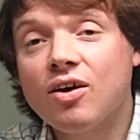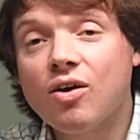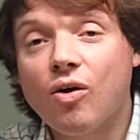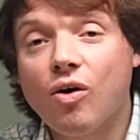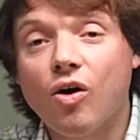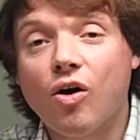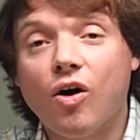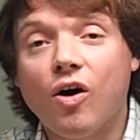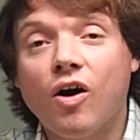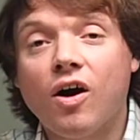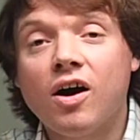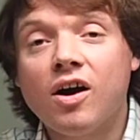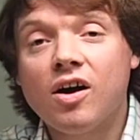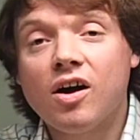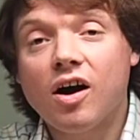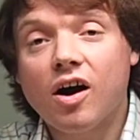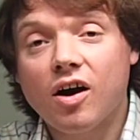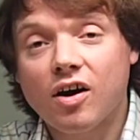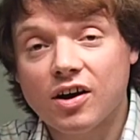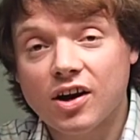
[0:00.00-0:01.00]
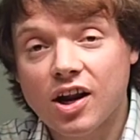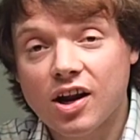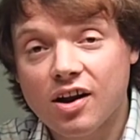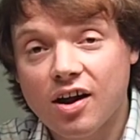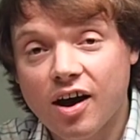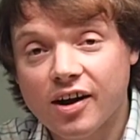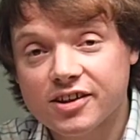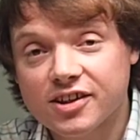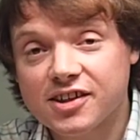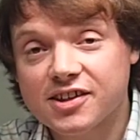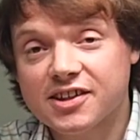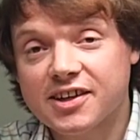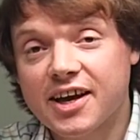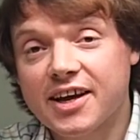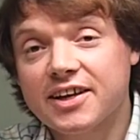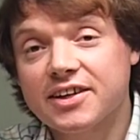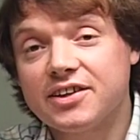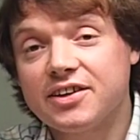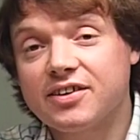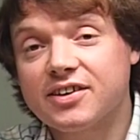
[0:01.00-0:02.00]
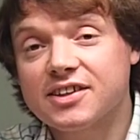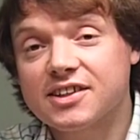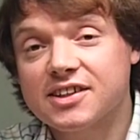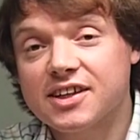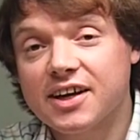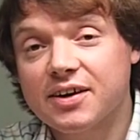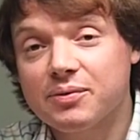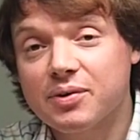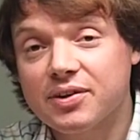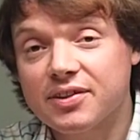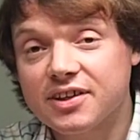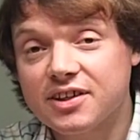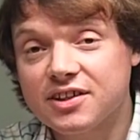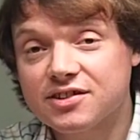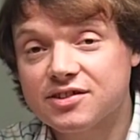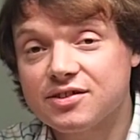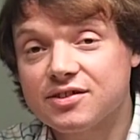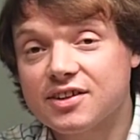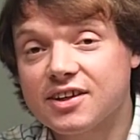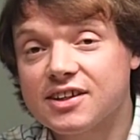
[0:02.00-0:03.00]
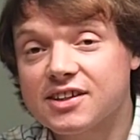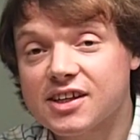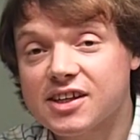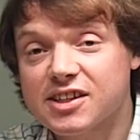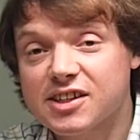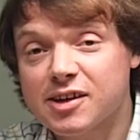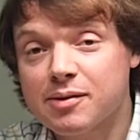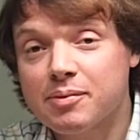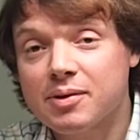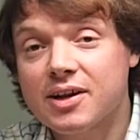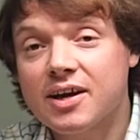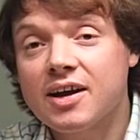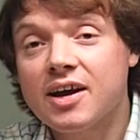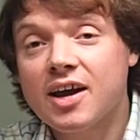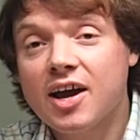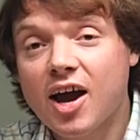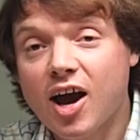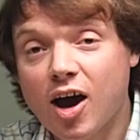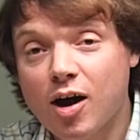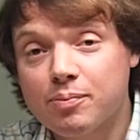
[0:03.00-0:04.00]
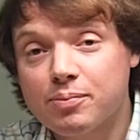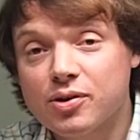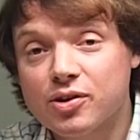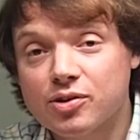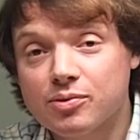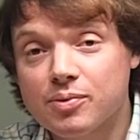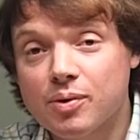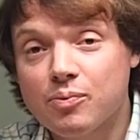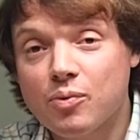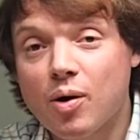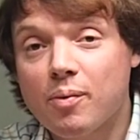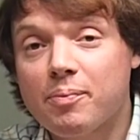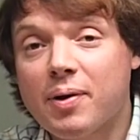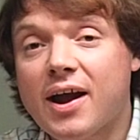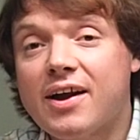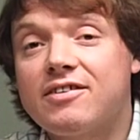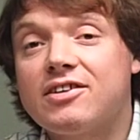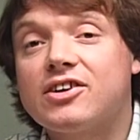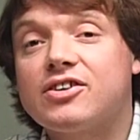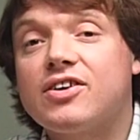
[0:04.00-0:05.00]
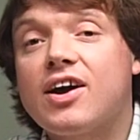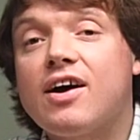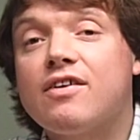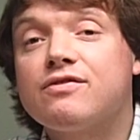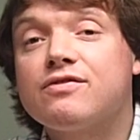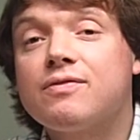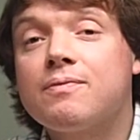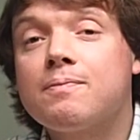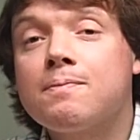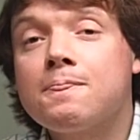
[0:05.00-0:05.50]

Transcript: Or on a larger scale, you can say, well, these two things are similar, I'll put them in one paragraph.